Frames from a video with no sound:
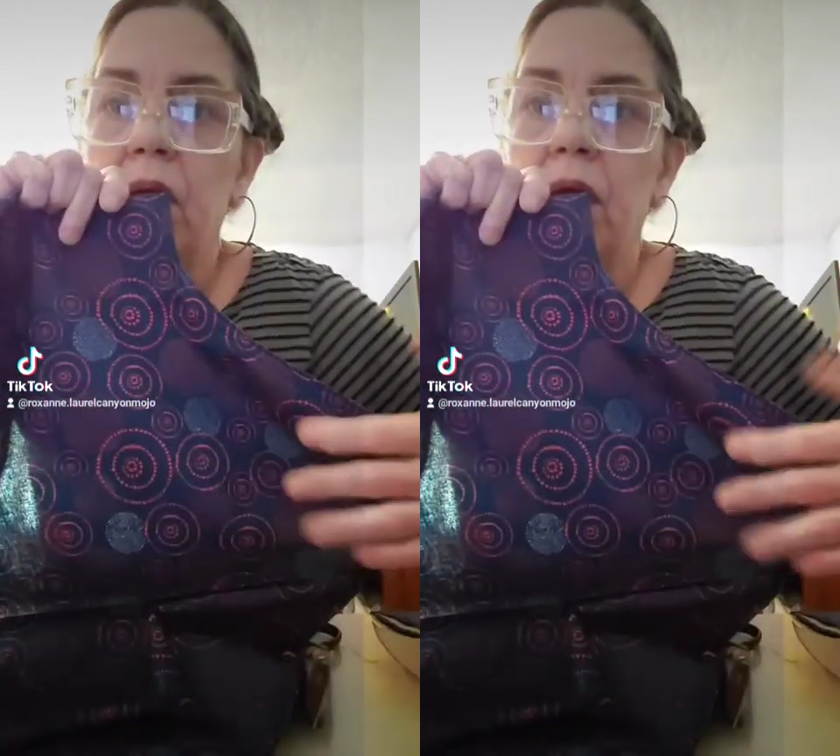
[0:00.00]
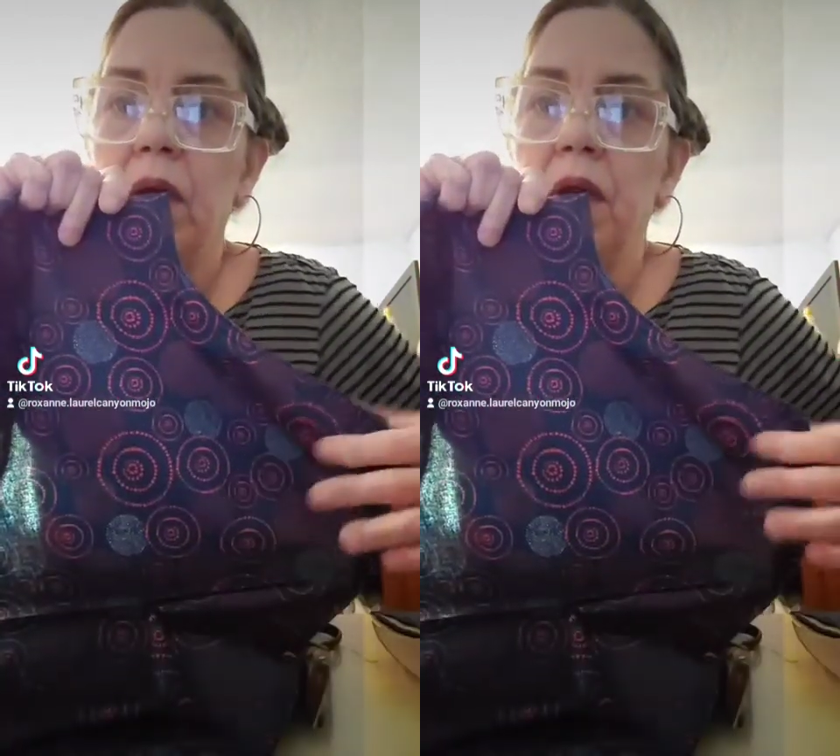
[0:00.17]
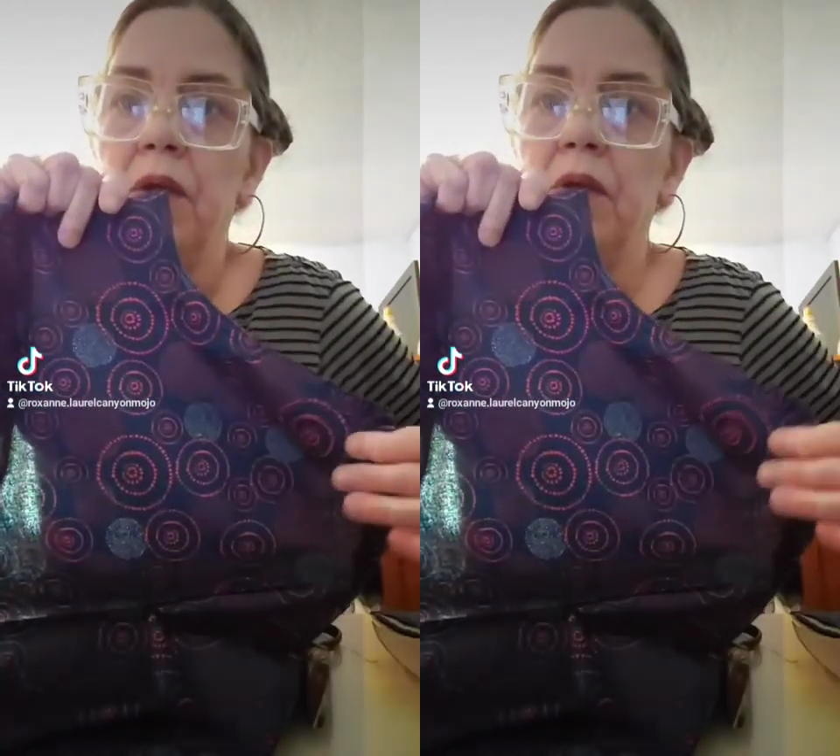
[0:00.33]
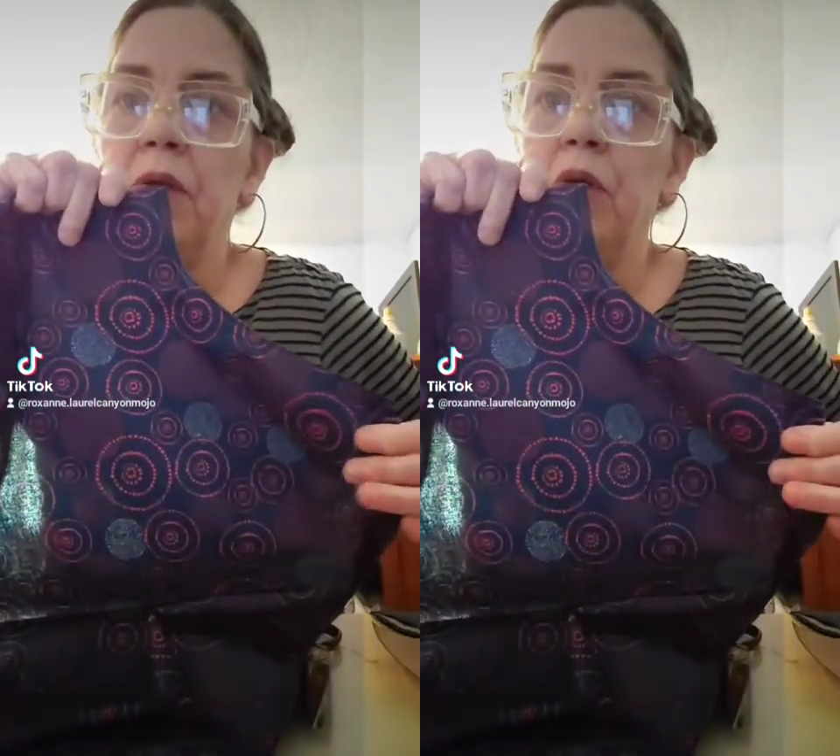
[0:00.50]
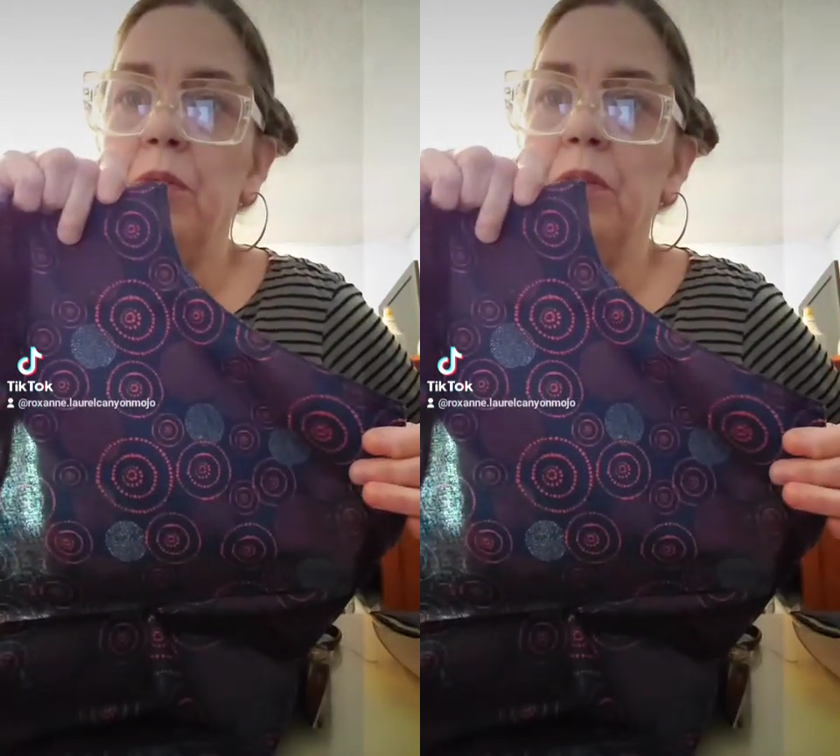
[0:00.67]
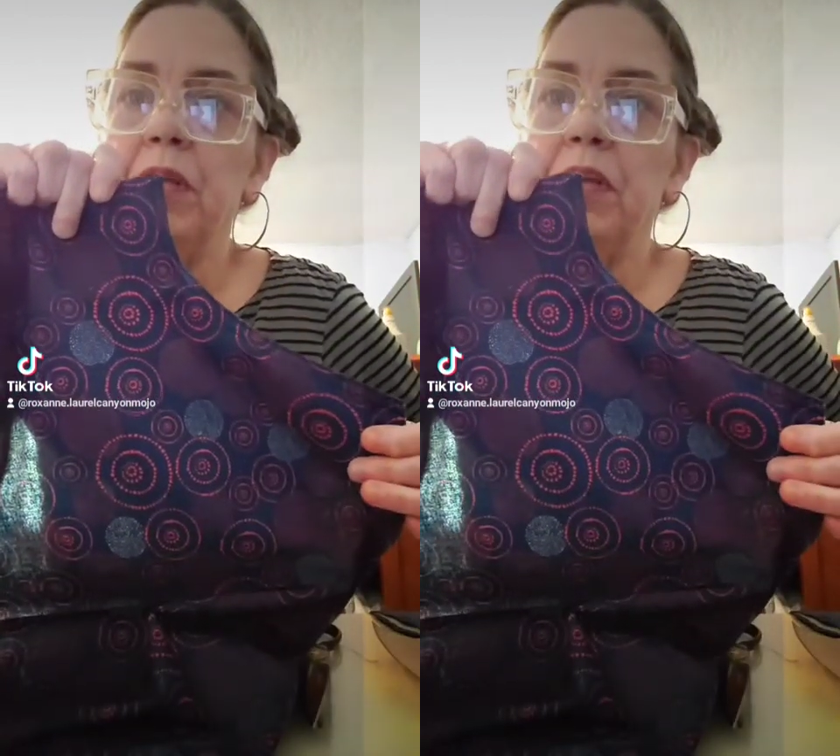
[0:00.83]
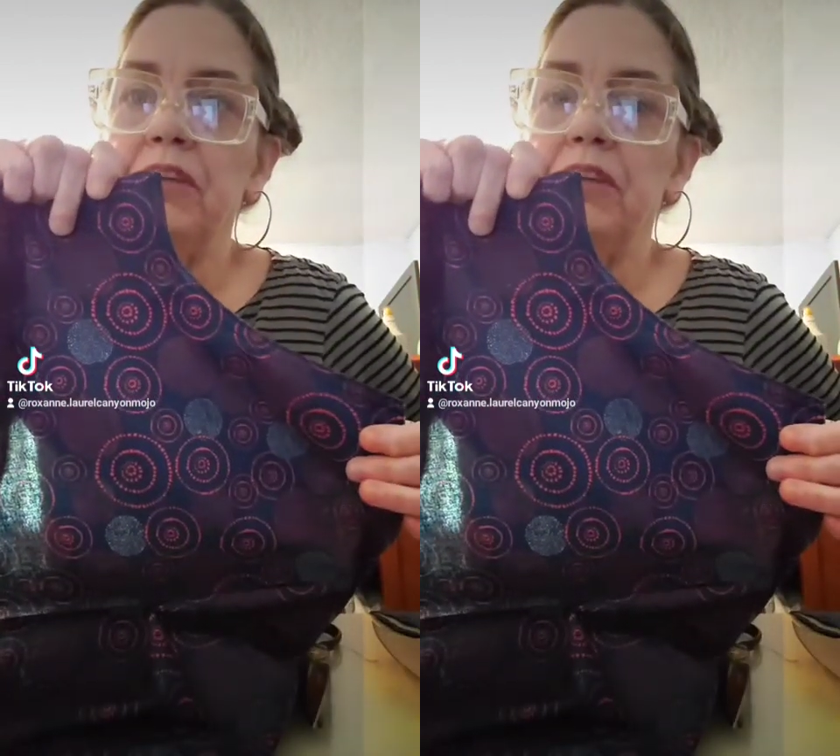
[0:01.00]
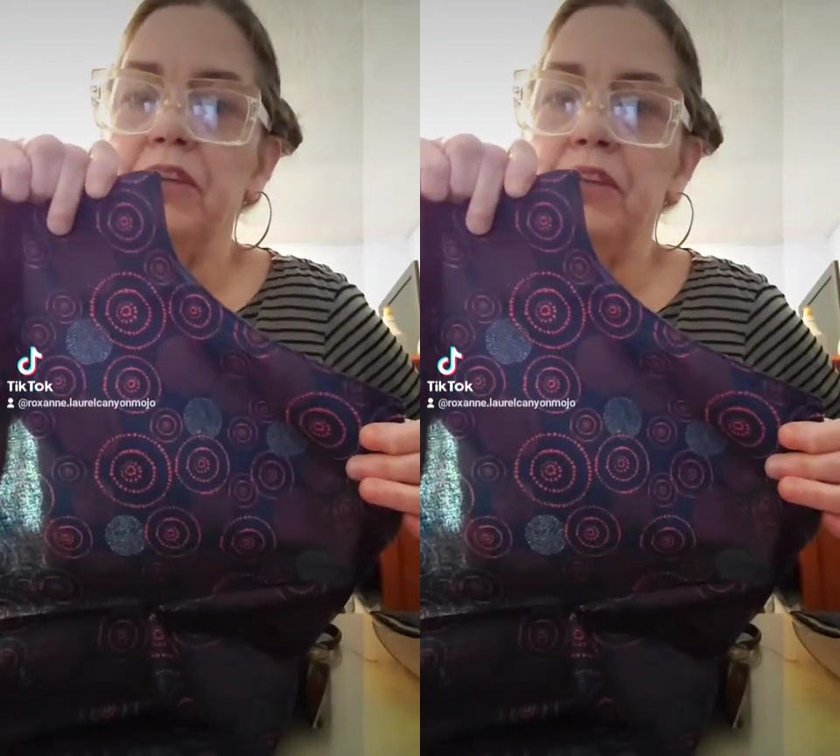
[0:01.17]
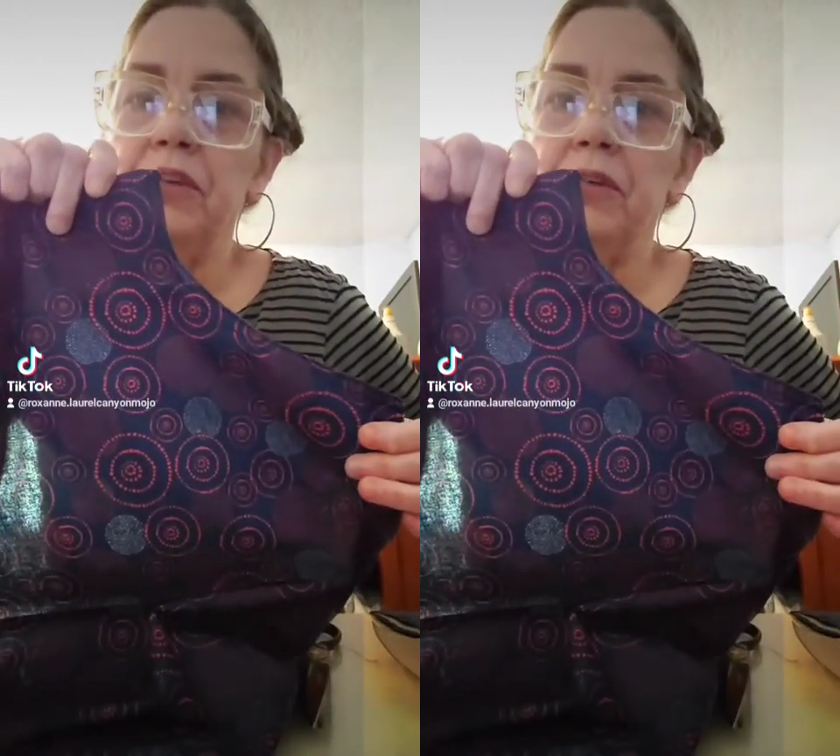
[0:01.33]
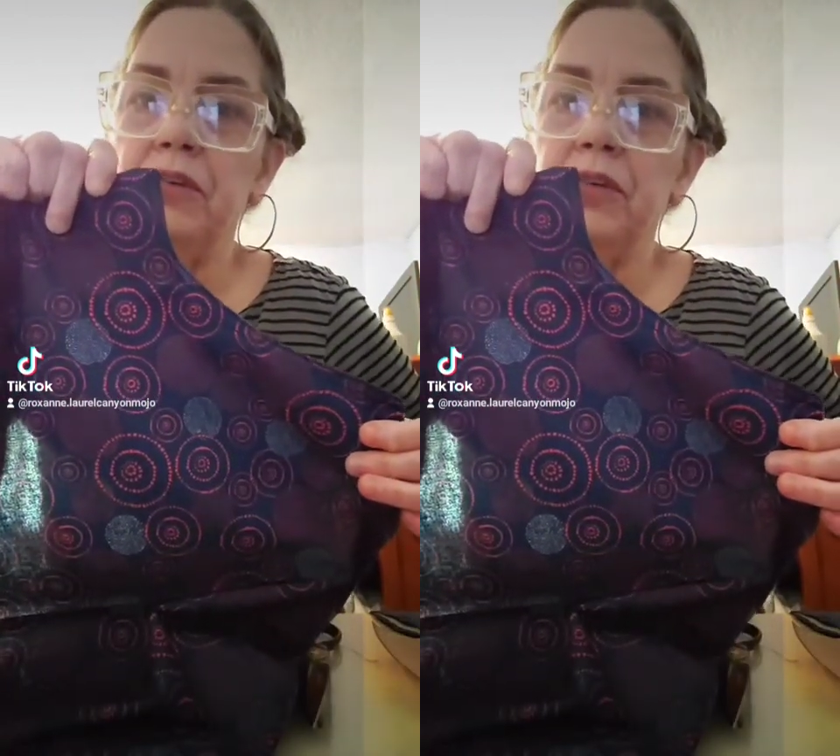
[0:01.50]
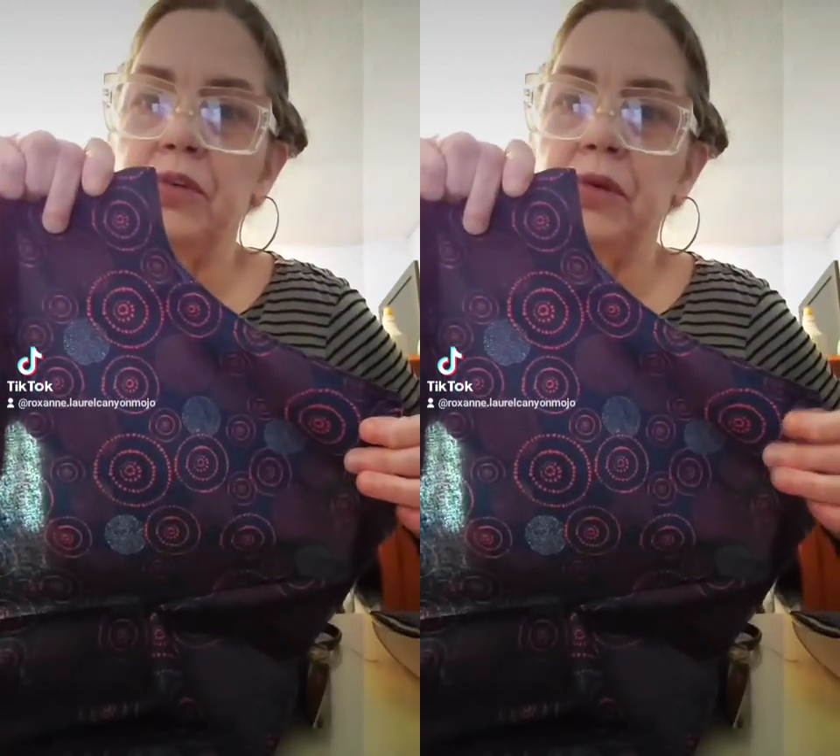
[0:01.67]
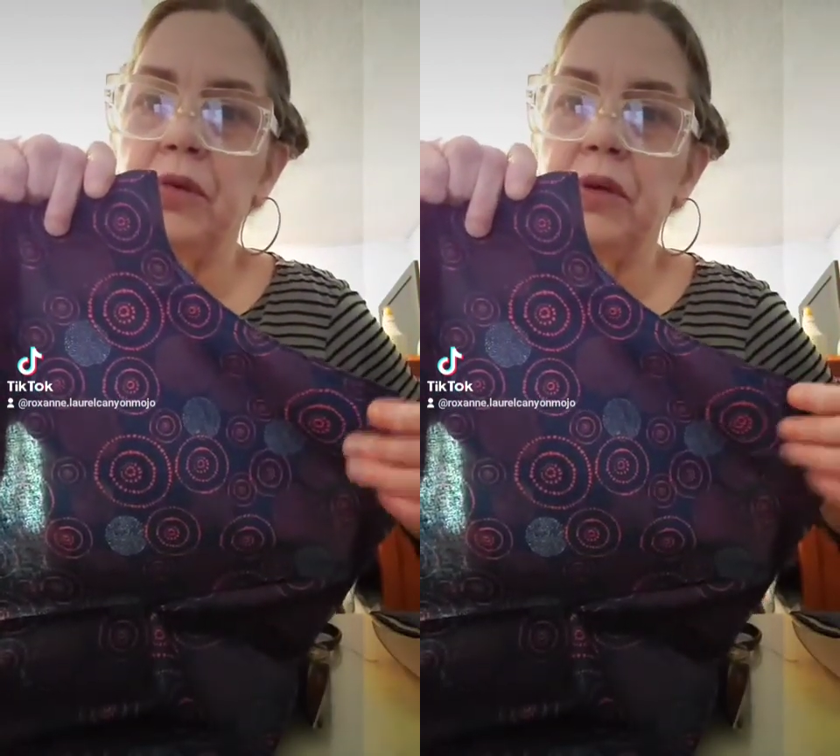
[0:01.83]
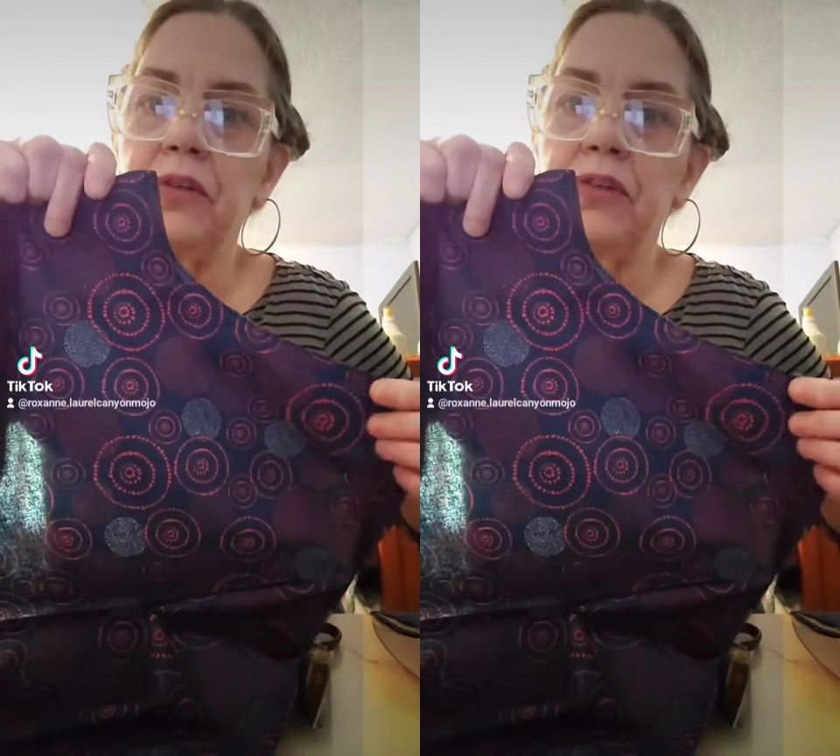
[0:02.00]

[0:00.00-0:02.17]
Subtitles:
Normally to do tutorials